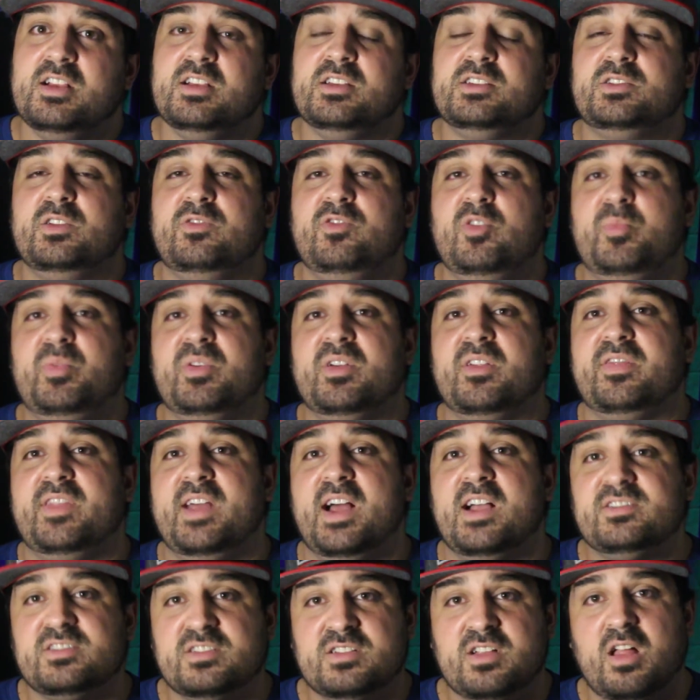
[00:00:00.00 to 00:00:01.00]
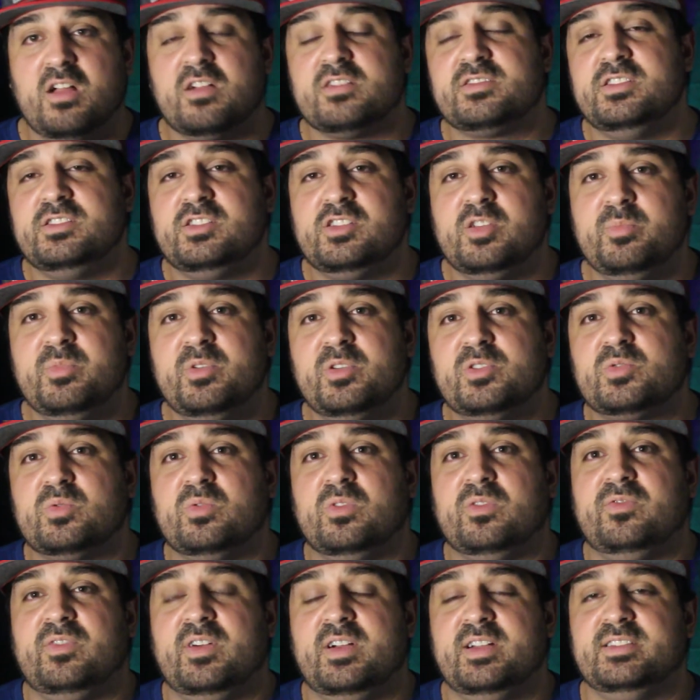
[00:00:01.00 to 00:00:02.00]
So if you put $1,000 into
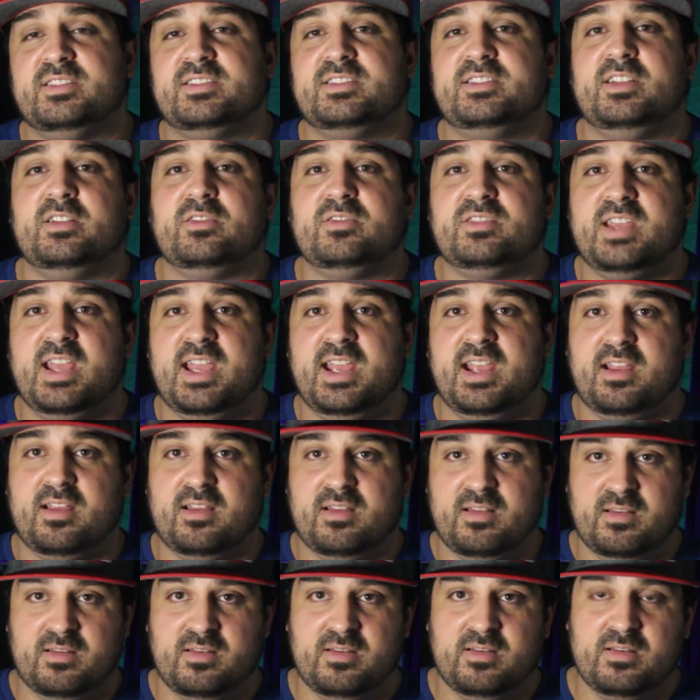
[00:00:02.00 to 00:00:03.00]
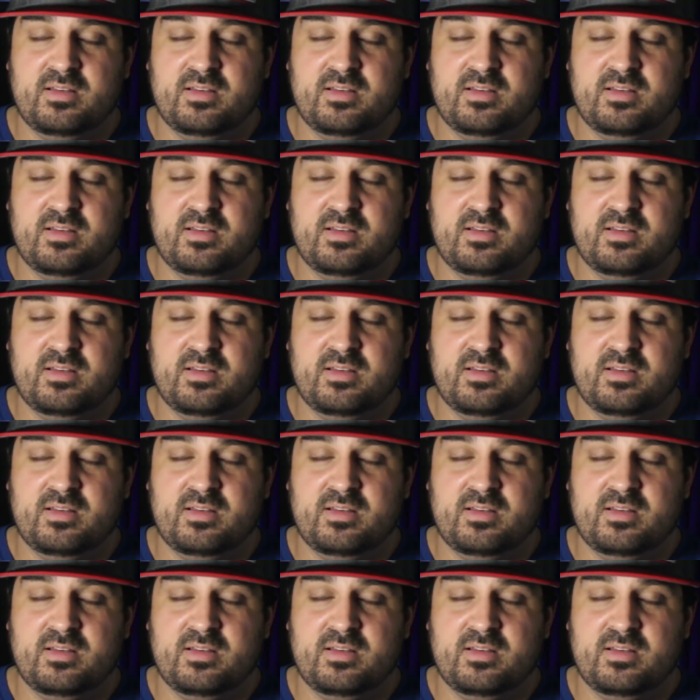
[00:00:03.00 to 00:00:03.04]
mutual funds, they'll take